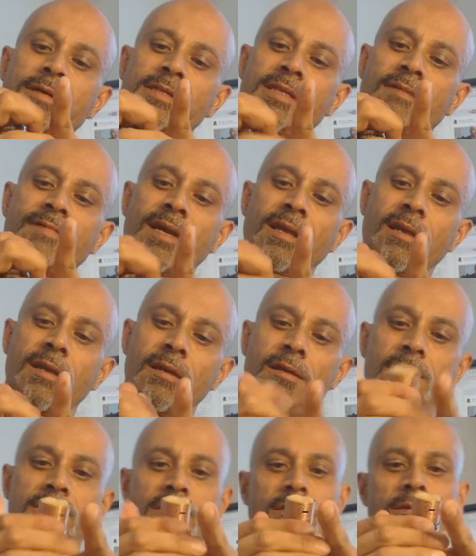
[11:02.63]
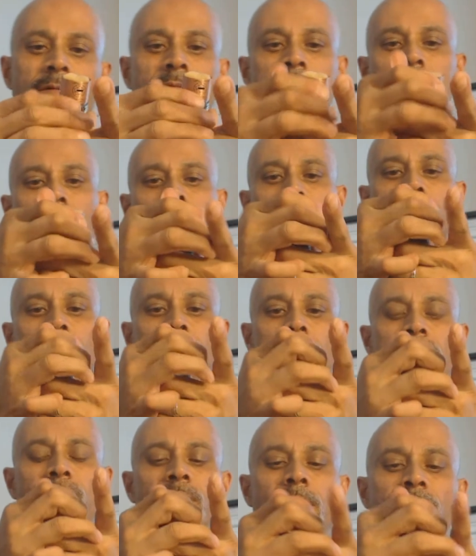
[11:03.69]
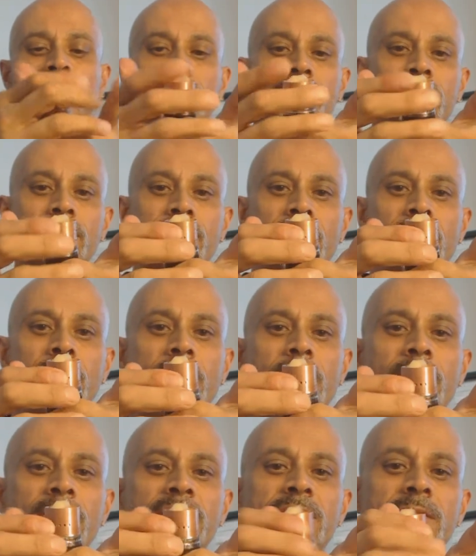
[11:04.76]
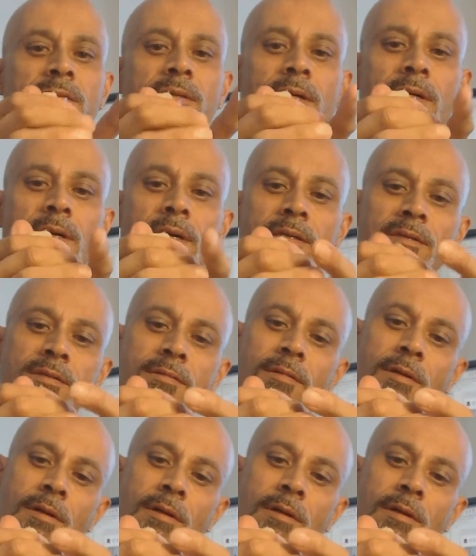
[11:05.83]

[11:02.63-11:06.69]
trying to see if I can get used to doing single coil, but I'm so stuck on